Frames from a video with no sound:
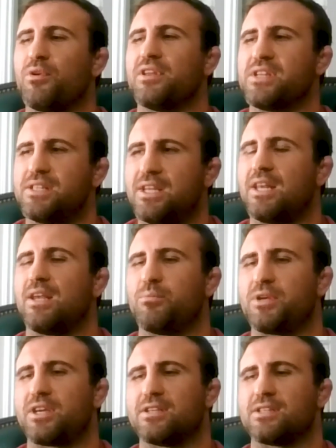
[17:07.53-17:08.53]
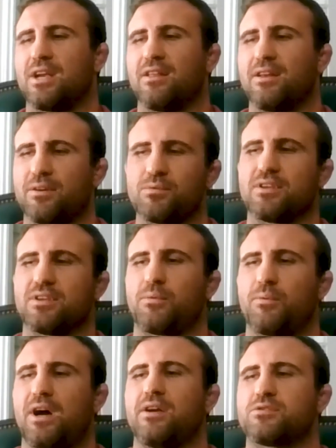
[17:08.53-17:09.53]
really did it because I was
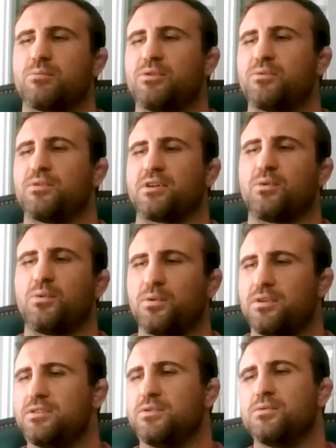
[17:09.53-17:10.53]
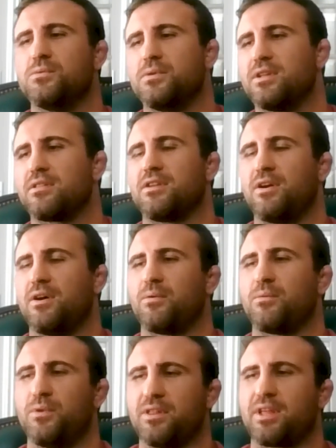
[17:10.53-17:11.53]
like, wow, this would be really cool to do
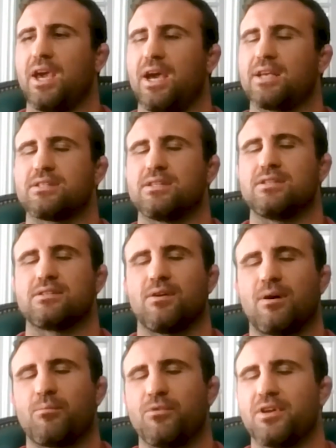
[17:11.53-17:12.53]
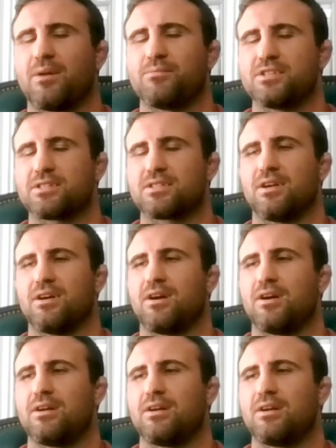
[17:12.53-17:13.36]
with Cassie. So I'm just.